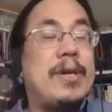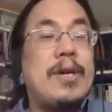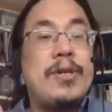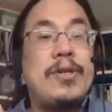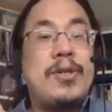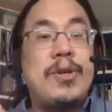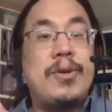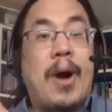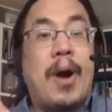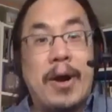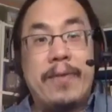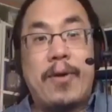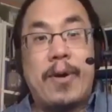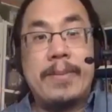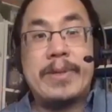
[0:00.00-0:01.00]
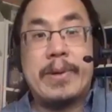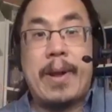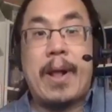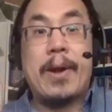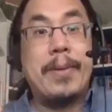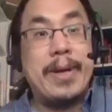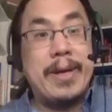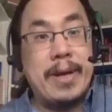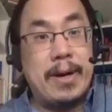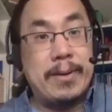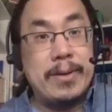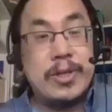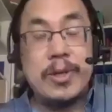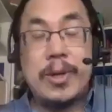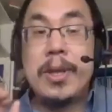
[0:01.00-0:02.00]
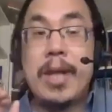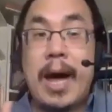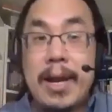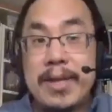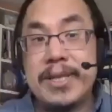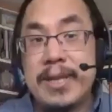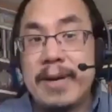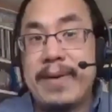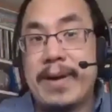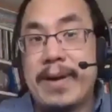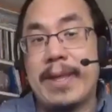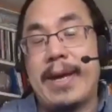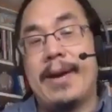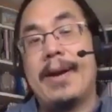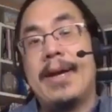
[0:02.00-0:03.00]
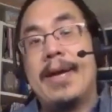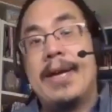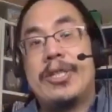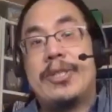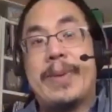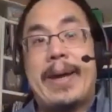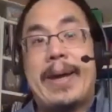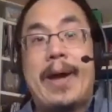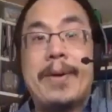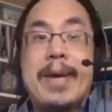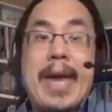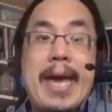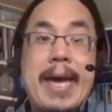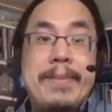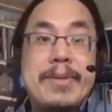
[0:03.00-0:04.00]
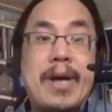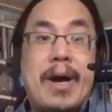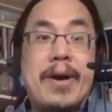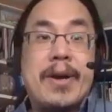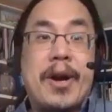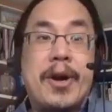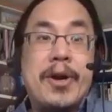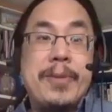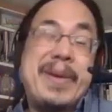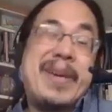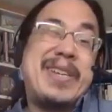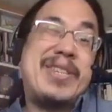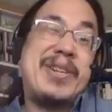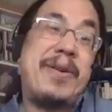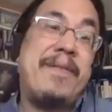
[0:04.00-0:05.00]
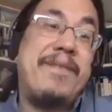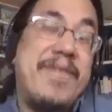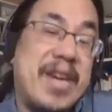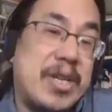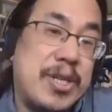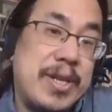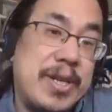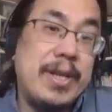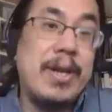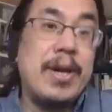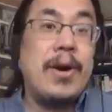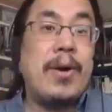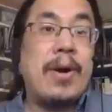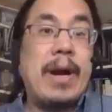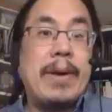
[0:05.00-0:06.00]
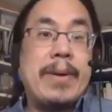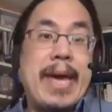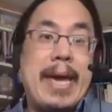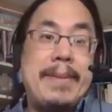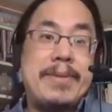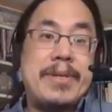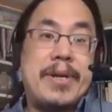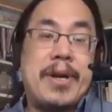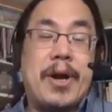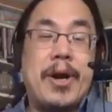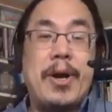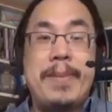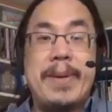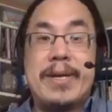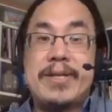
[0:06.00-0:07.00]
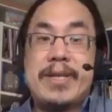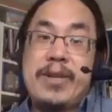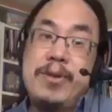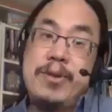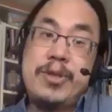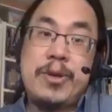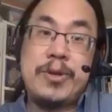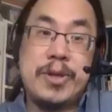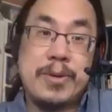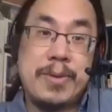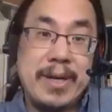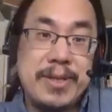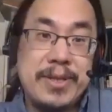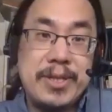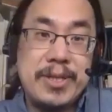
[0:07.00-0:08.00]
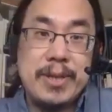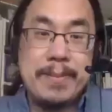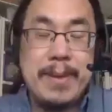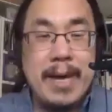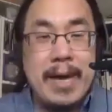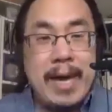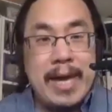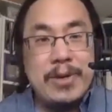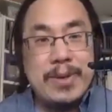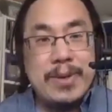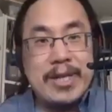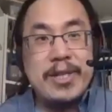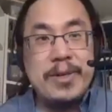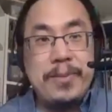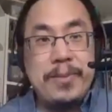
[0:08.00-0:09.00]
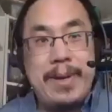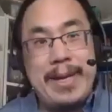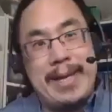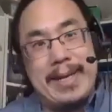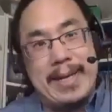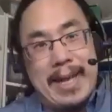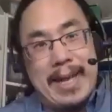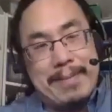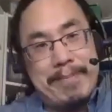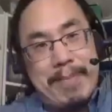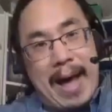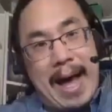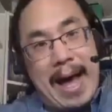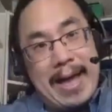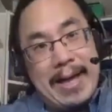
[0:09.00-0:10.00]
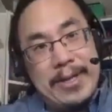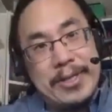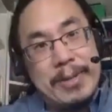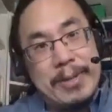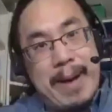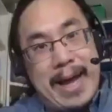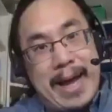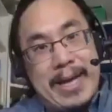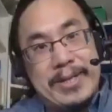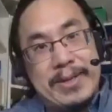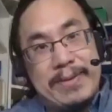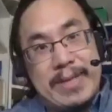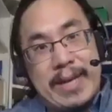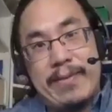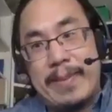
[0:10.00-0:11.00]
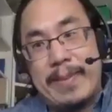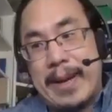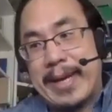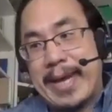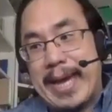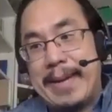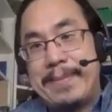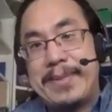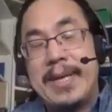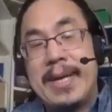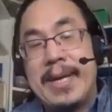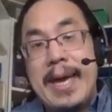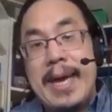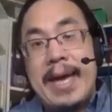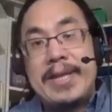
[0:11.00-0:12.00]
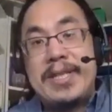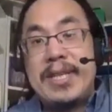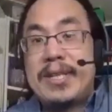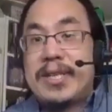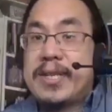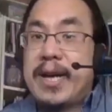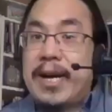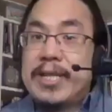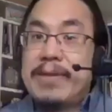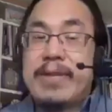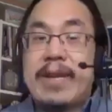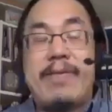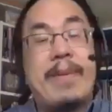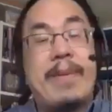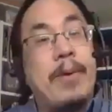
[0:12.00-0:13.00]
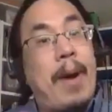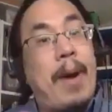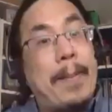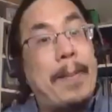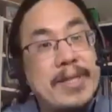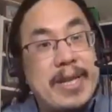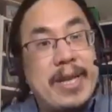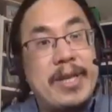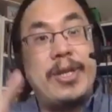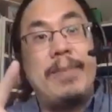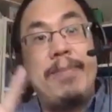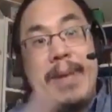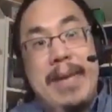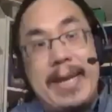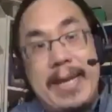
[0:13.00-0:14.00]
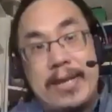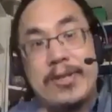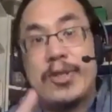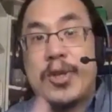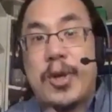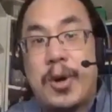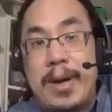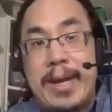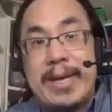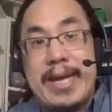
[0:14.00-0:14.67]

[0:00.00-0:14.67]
to art forms that are already known. So a lot of the stuff out there is about how games are an art because they're a fiction, or how games are an art because they do social criticism. And you can actually read piles and piles of stuff about games and see tons of stuff about representation, meaning, story, and